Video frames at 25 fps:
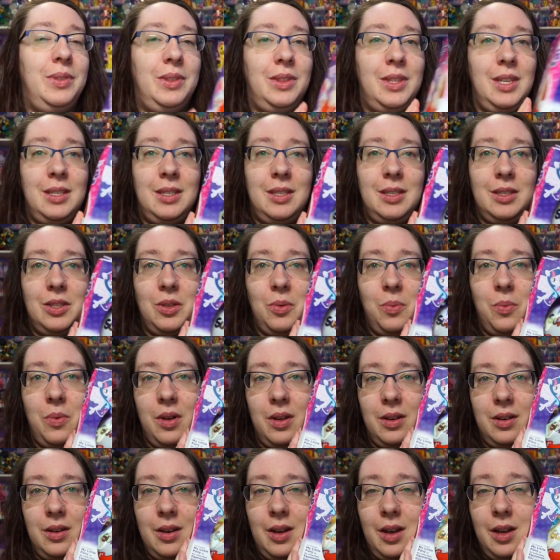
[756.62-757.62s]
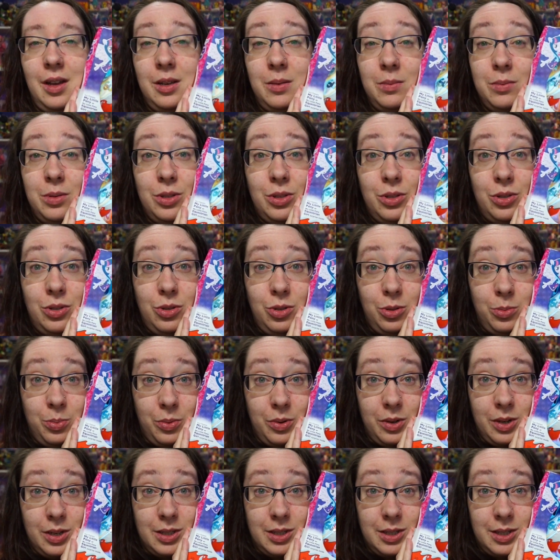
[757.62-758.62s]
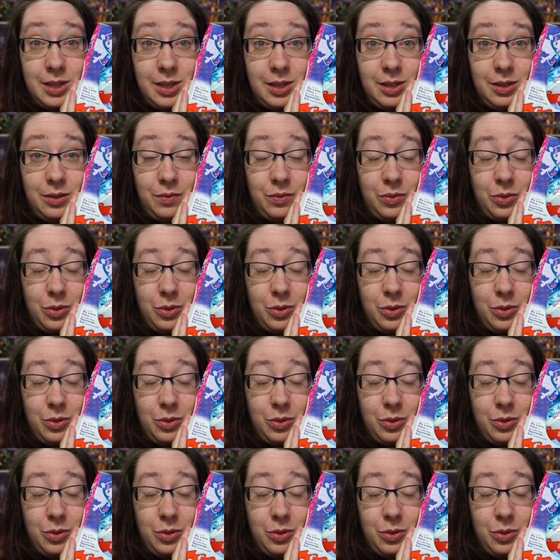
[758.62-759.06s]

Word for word: This is the one I am super excited